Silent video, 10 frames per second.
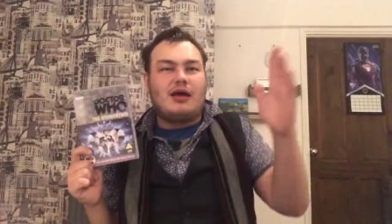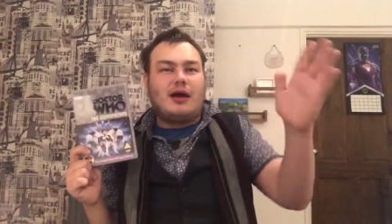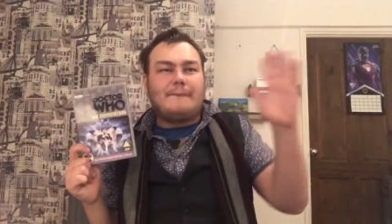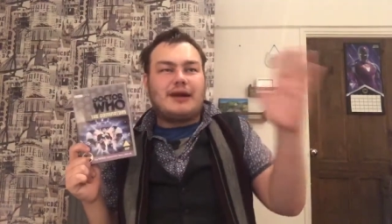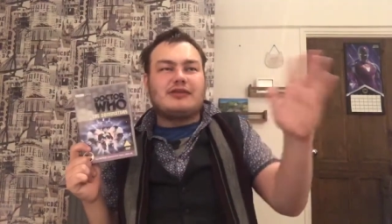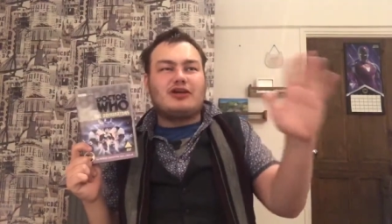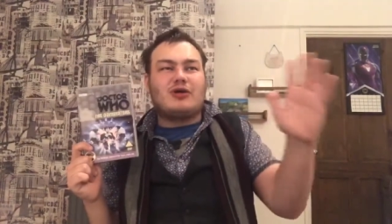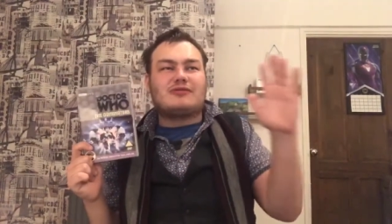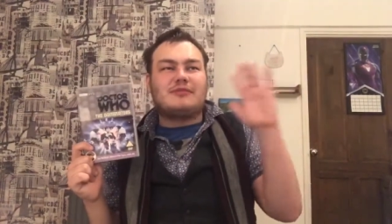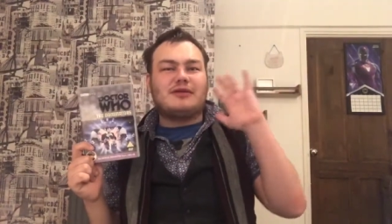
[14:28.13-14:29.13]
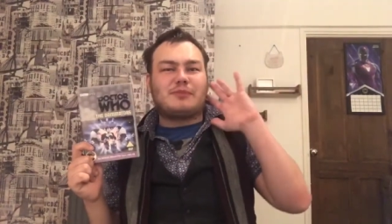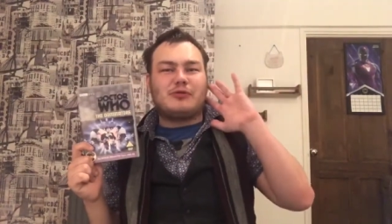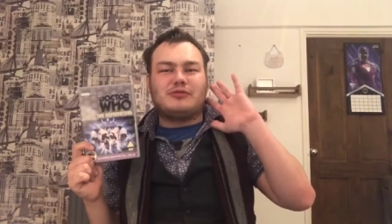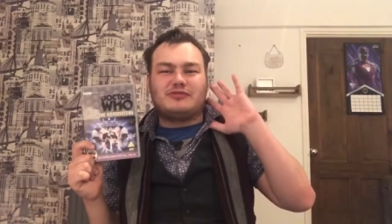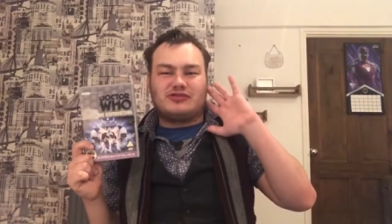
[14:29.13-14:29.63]
But I don't know, something about
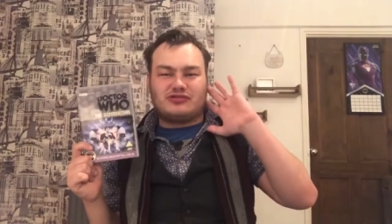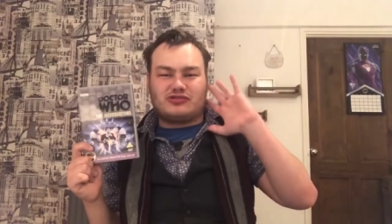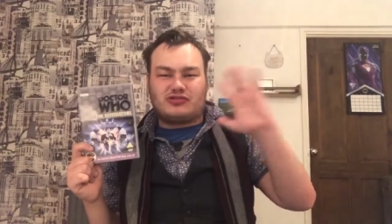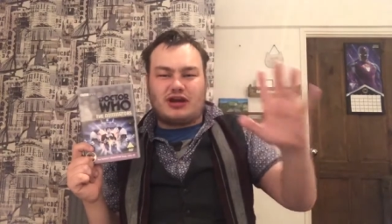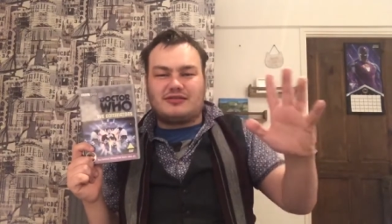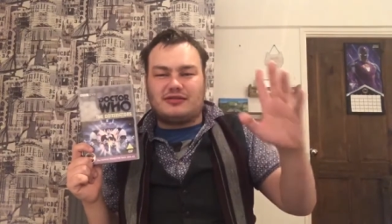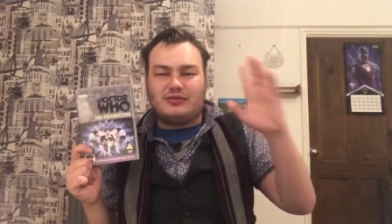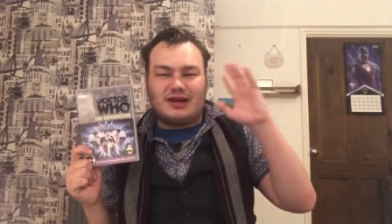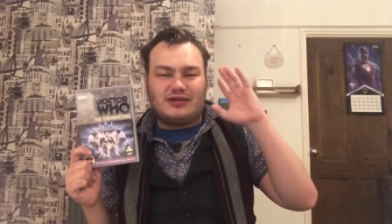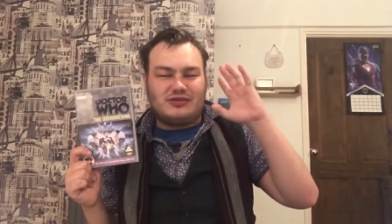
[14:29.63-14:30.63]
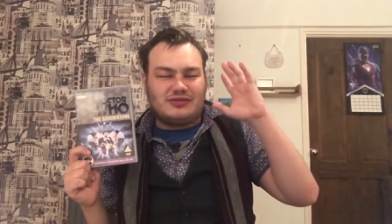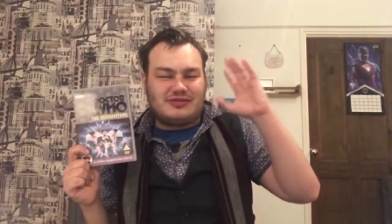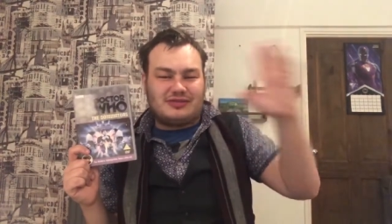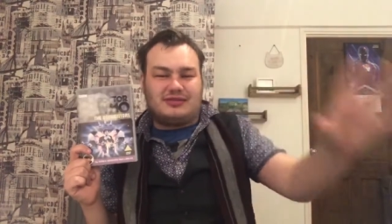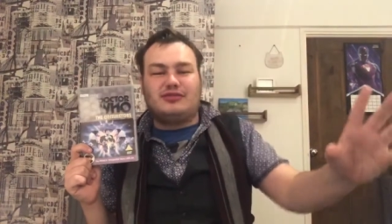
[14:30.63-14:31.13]
them just strikes you. You could
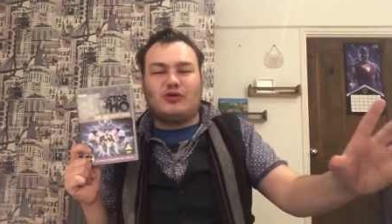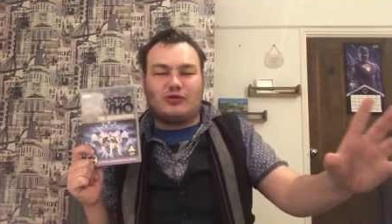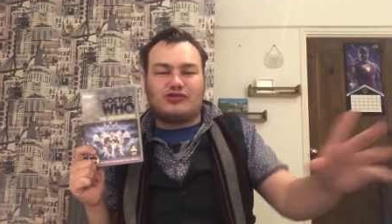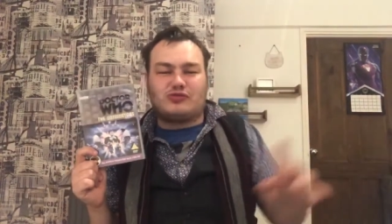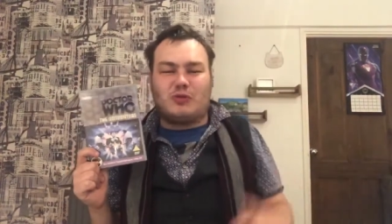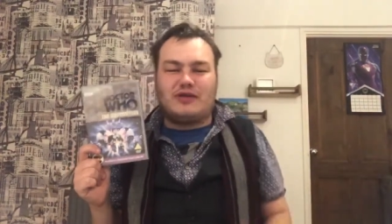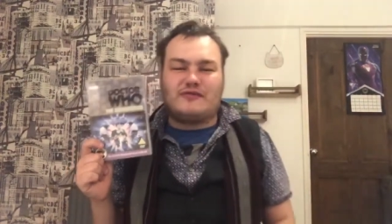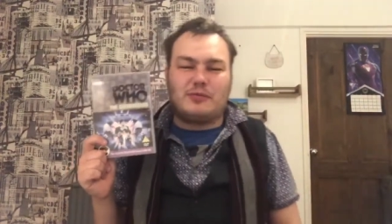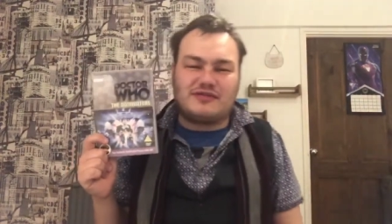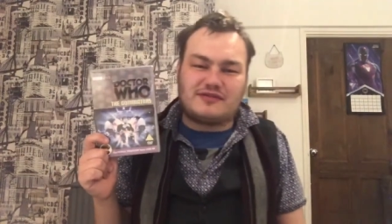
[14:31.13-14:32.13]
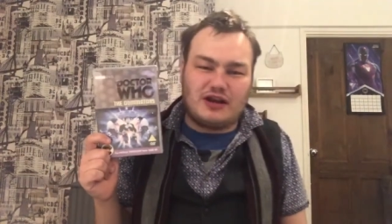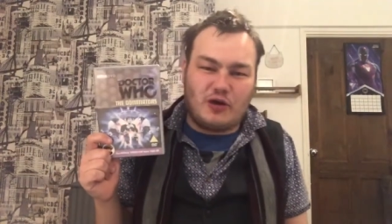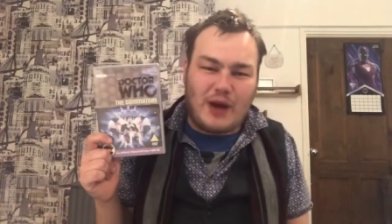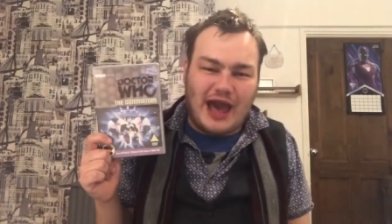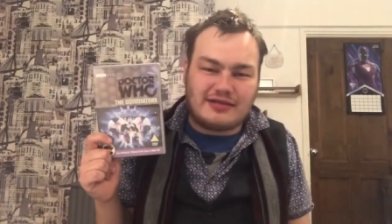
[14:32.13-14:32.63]
notice one from a
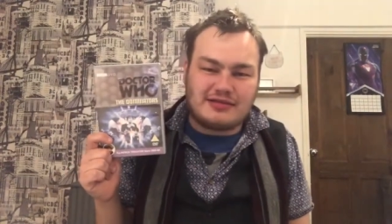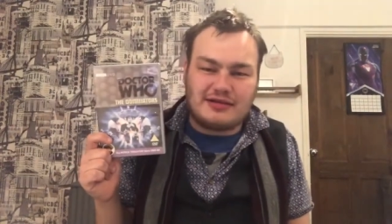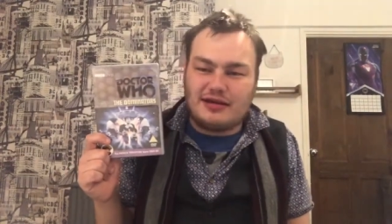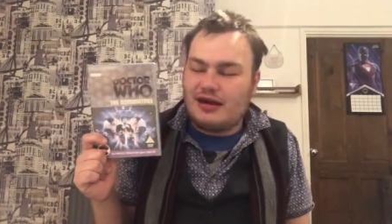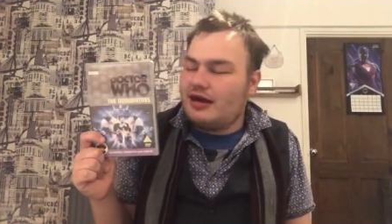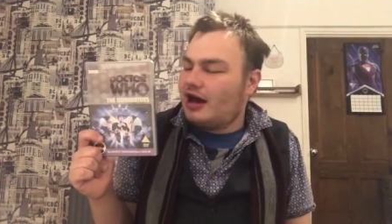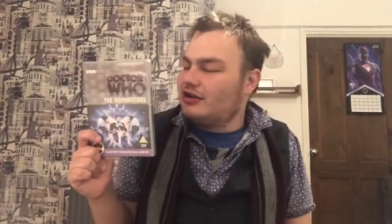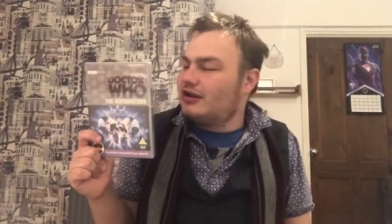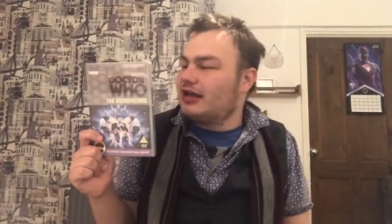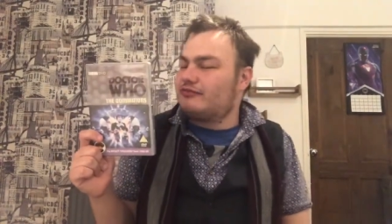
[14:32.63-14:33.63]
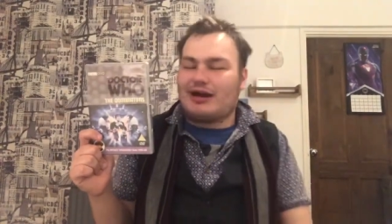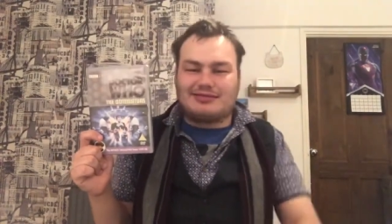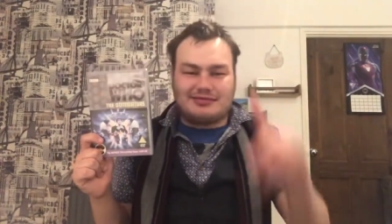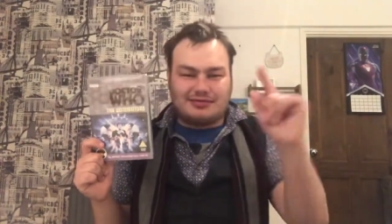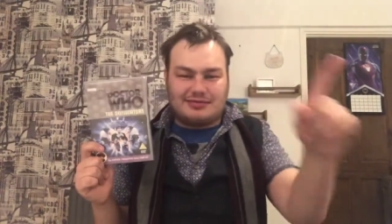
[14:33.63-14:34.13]
silhouette, and you're like, right,
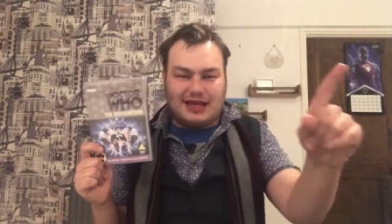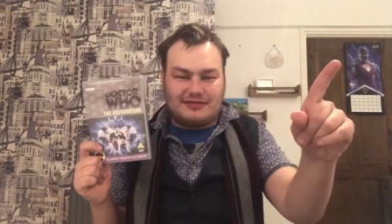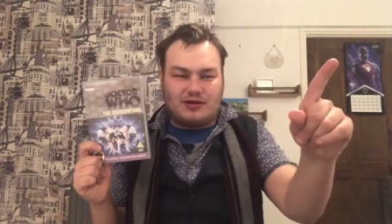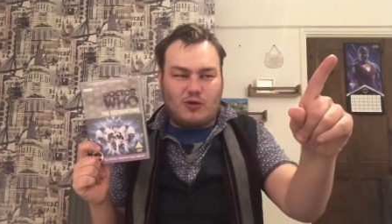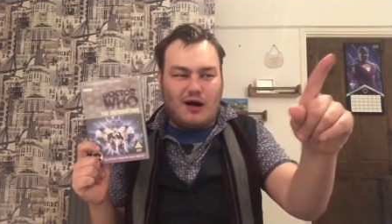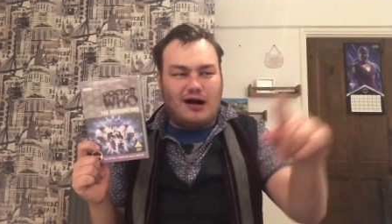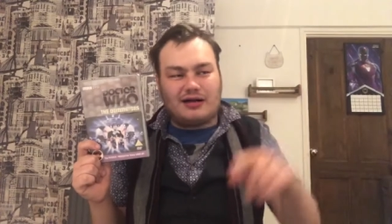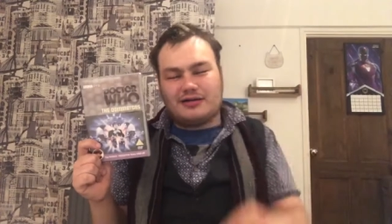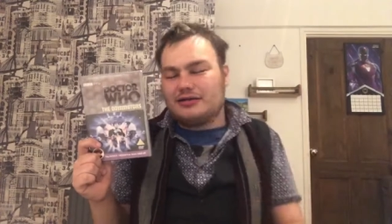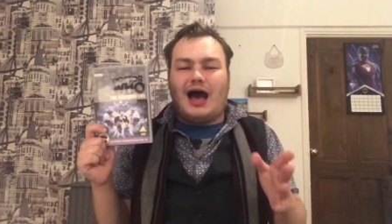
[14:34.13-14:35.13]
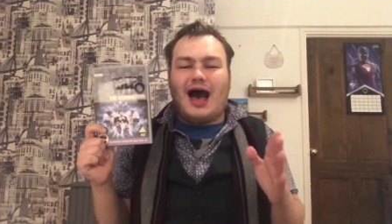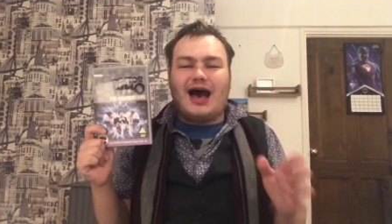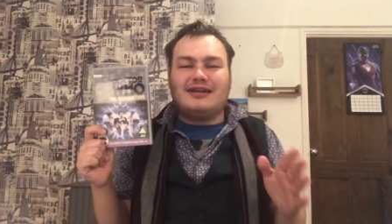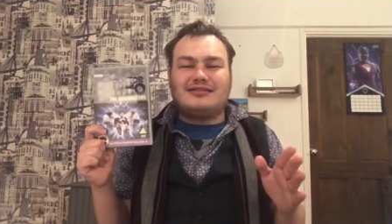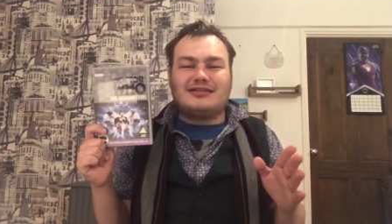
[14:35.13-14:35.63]
that's a quark.
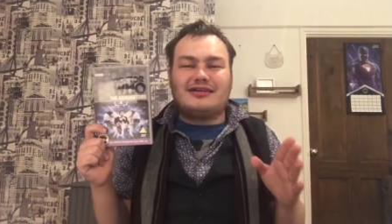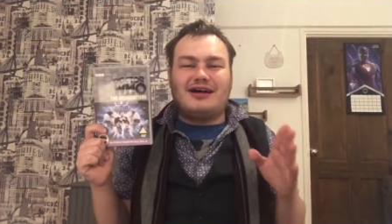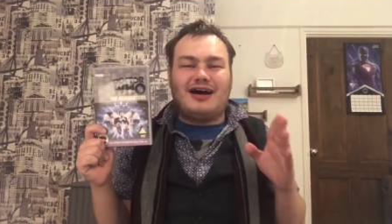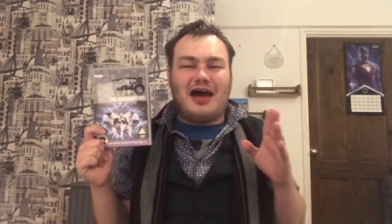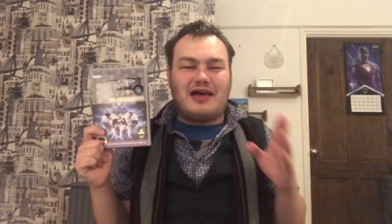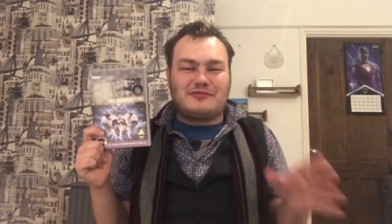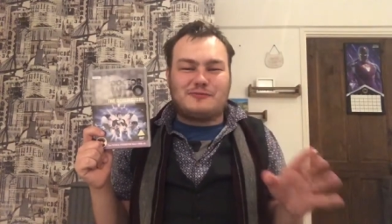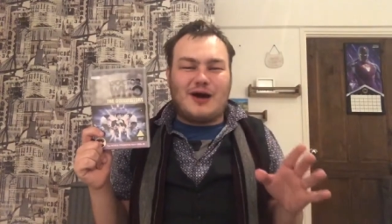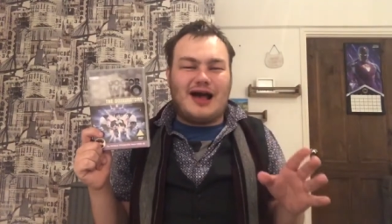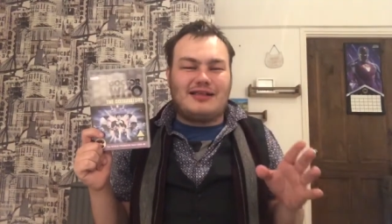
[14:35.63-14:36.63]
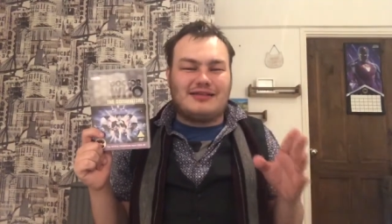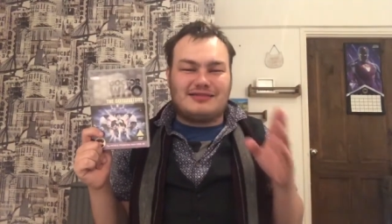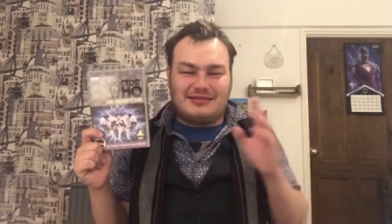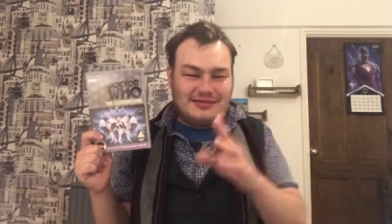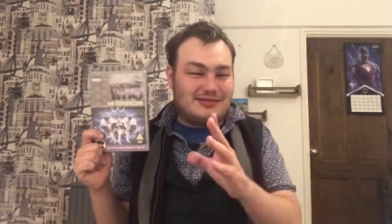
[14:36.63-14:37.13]
And as well,
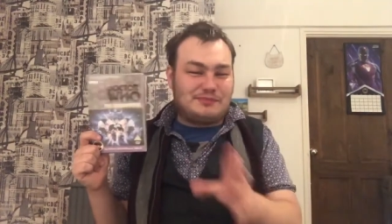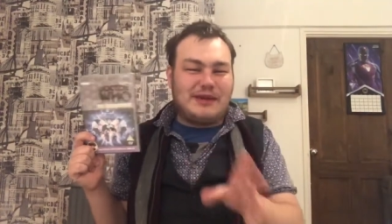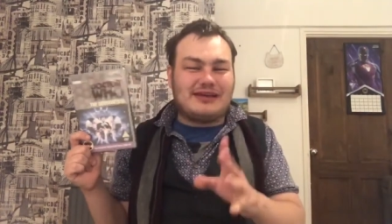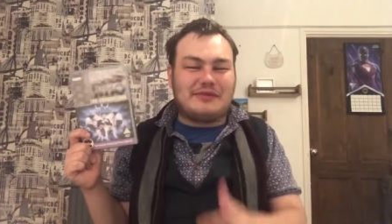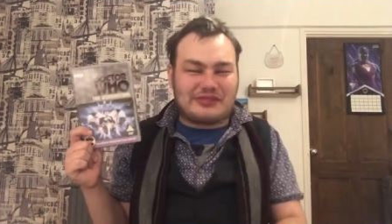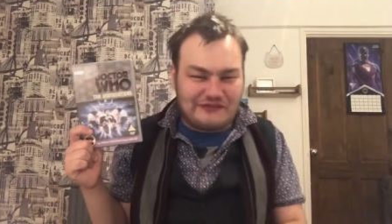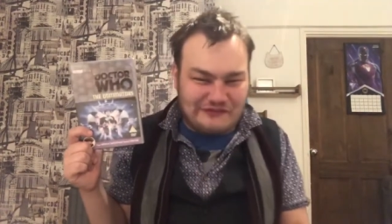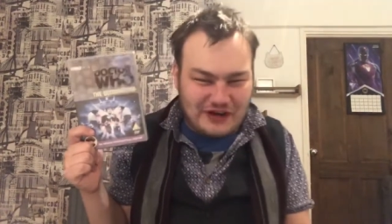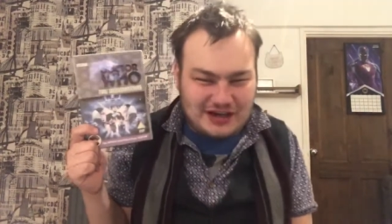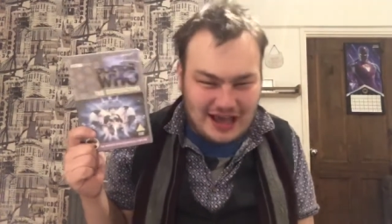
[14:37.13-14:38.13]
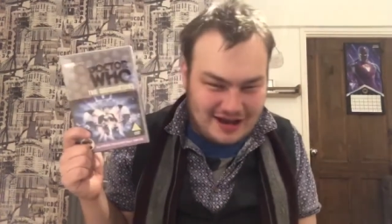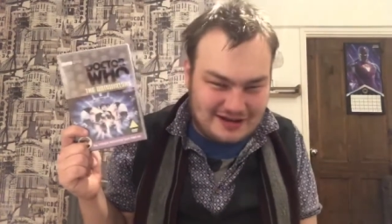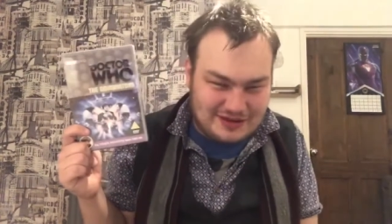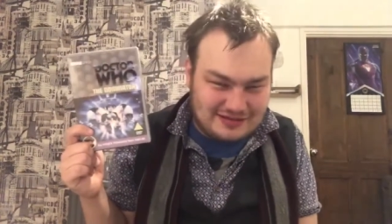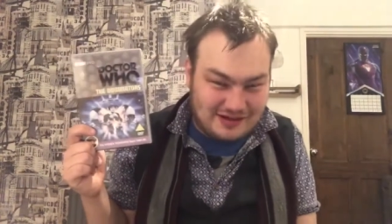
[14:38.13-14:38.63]
speaking about the funny
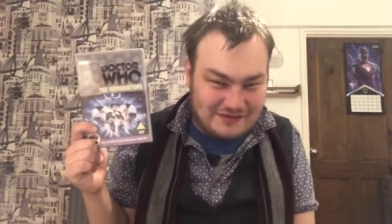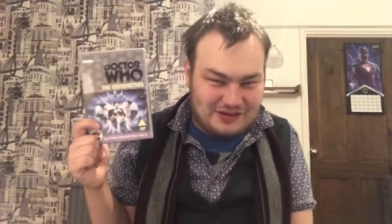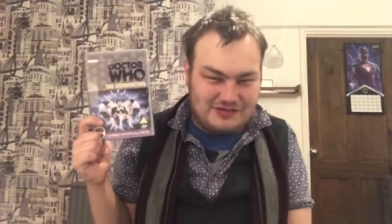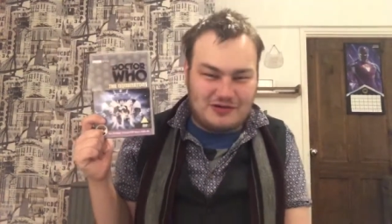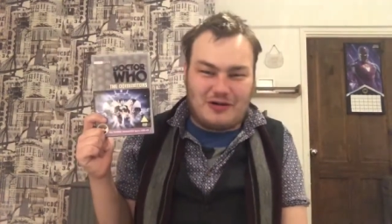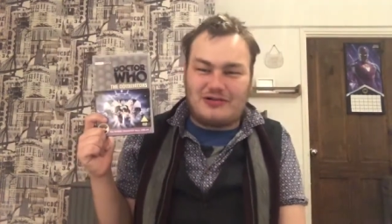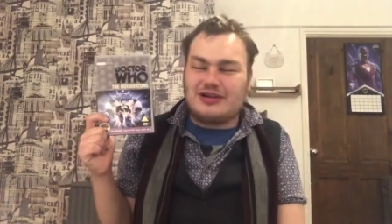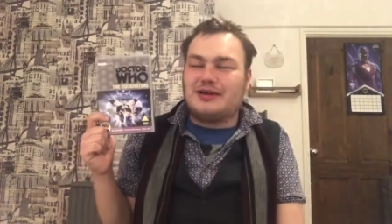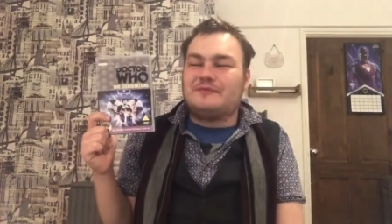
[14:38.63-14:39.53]
elements of this story,